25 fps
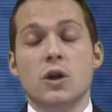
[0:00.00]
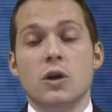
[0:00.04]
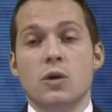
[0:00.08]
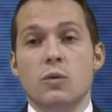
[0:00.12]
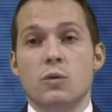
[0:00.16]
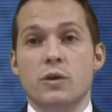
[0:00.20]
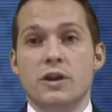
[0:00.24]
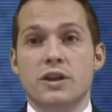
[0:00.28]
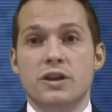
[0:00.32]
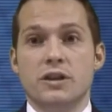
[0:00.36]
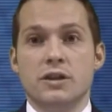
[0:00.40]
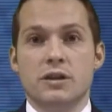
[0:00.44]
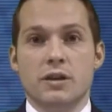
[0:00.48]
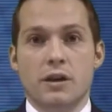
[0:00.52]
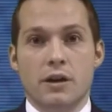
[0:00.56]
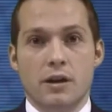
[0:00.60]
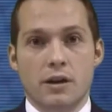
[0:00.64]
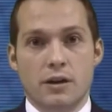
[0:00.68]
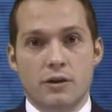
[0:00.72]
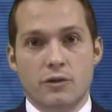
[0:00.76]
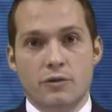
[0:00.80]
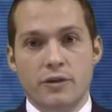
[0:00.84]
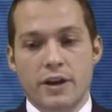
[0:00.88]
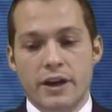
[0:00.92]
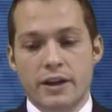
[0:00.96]
which
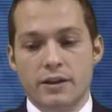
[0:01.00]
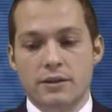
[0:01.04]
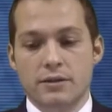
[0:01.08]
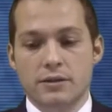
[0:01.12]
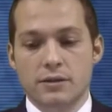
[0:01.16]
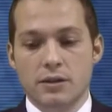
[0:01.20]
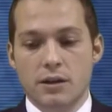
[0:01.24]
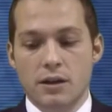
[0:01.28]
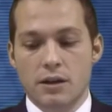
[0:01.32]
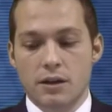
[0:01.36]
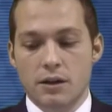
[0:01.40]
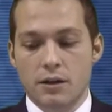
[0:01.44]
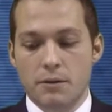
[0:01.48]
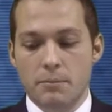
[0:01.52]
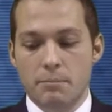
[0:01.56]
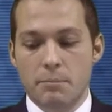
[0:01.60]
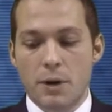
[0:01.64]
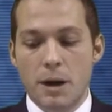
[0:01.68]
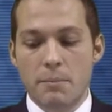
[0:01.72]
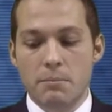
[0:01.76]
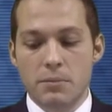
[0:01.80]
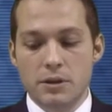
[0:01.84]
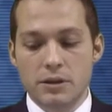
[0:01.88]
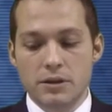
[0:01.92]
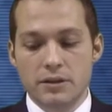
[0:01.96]
creates
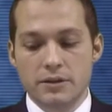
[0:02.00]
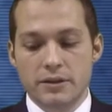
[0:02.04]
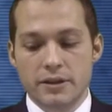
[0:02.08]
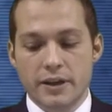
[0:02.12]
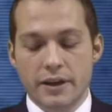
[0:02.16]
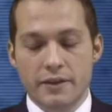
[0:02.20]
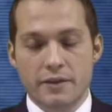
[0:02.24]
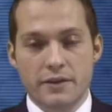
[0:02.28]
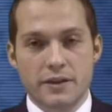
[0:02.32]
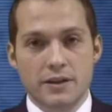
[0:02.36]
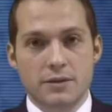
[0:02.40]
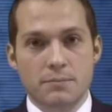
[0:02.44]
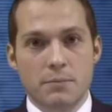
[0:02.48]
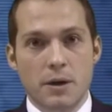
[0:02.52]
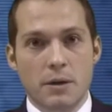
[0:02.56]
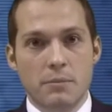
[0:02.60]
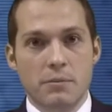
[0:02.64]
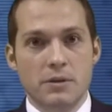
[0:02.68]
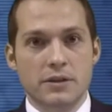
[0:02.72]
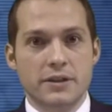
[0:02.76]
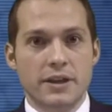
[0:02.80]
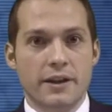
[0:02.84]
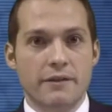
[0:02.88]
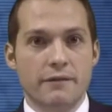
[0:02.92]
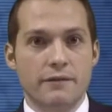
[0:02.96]
bubbles, and these
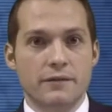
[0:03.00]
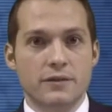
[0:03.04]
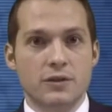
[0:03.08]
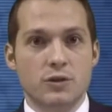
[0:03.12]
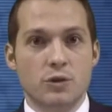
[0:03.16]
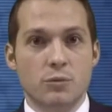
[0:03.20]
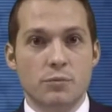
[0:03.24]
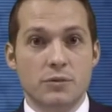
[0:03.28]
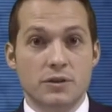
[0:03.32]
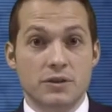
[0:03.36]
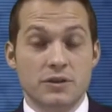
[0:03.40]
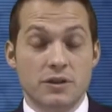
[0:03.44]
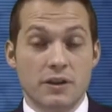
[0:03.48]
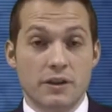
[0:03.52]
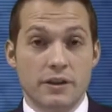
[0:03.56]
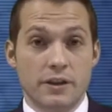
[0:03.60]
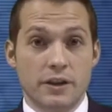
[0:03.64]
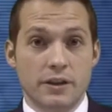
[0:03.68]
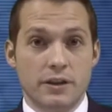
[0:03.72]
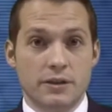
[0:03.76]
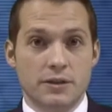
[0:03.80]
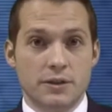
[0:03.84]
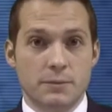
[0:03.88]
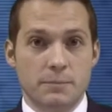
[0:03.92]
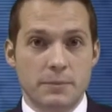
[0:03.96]
bubbles have
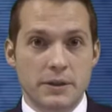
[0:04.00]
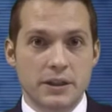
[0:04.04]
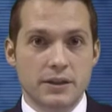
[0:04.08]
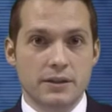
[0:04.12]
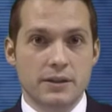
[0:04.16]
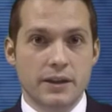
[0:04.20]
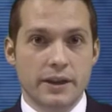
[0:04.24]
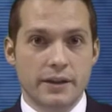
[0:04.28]
supersonic speed,